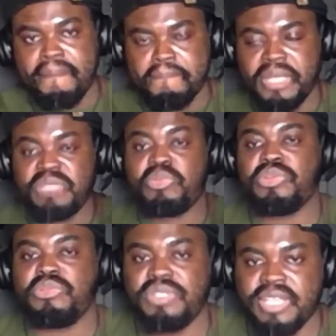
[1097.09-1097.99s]
beat
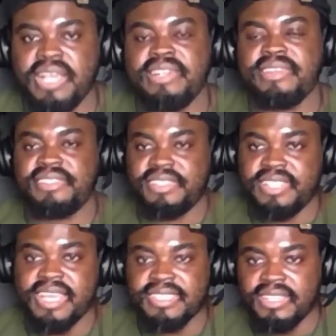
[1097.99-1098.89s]
producer. This is
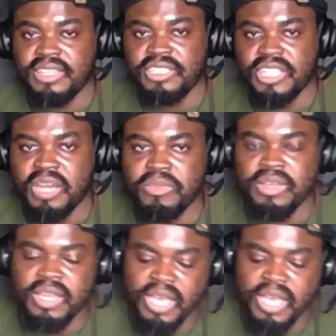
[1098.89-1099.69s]
excellent job.